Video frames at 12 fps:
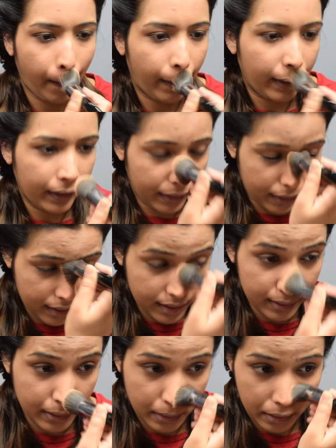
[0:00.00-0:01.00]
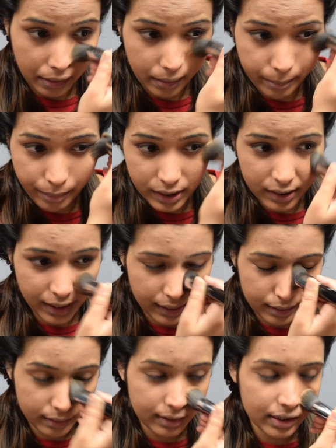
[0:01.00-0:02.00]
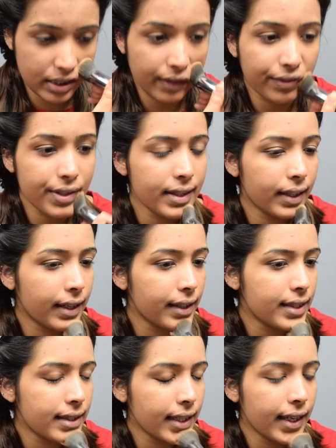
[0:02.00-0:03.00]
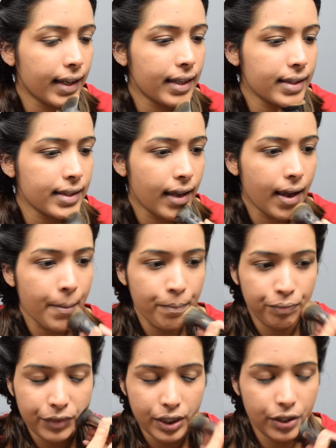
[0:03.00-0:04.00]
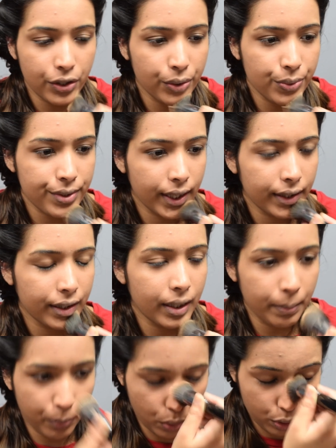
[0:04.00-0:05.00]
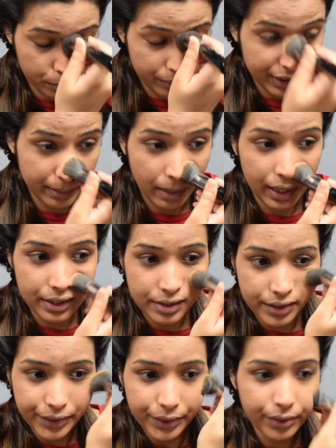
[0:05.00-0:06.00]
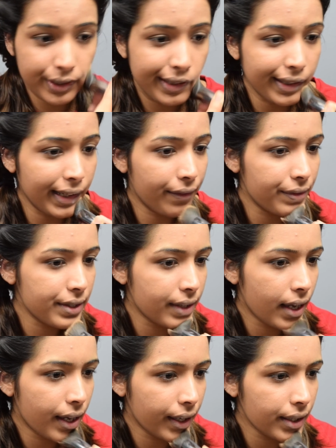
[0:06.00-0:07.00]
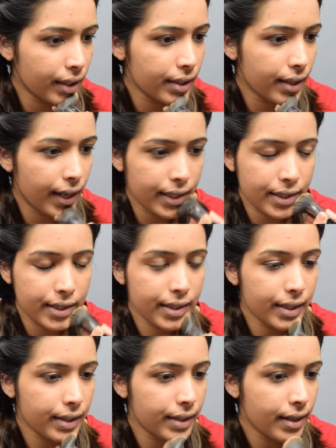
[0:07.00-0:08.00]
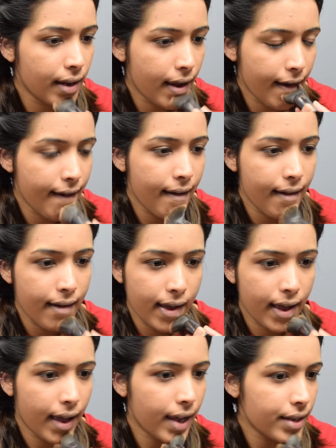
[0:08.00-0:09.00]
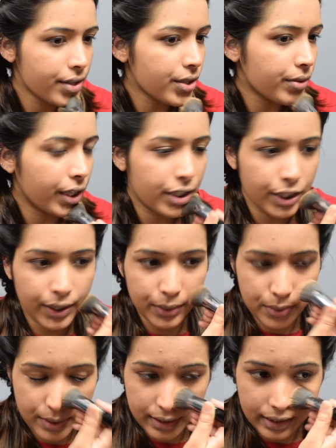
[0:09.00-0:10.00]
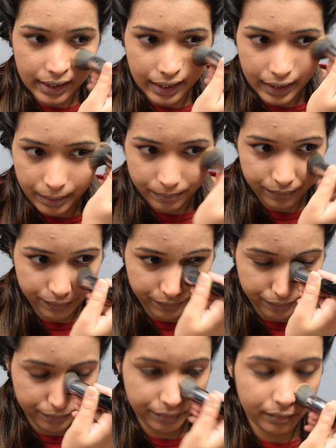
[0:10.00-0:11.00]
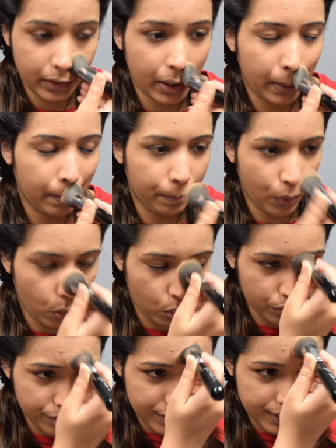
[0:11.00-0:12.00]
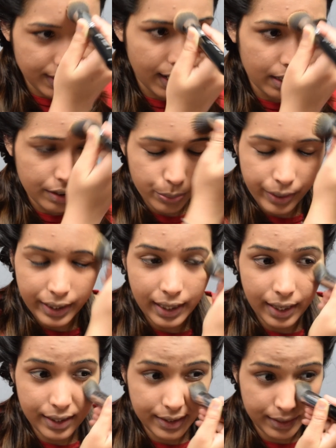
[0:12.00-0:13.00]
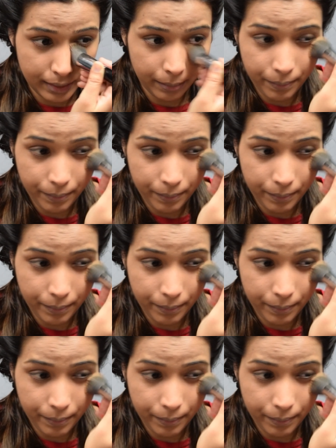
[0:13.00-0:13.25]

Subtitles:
Yeah, but then the difference that I see is using the pore minimizer on the left side. It has reduced the pores, as well as